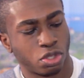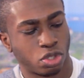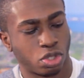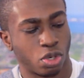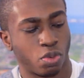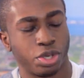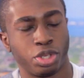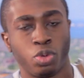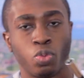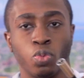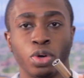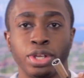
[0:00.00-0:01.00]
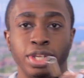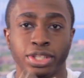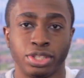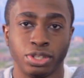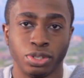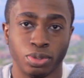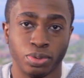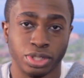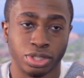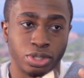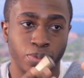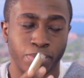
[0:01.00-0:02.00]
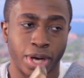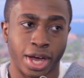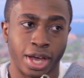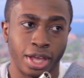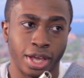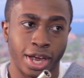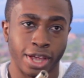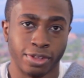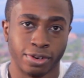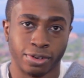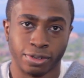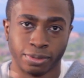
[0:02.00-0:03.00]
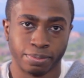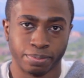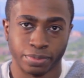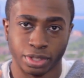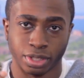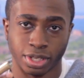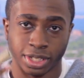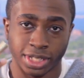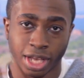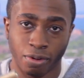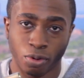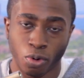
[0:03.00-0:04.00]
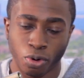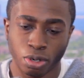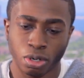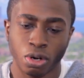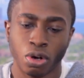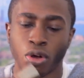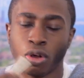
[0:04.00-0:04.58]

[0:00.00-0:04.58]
So what you would need to do is to buy either a sound recorder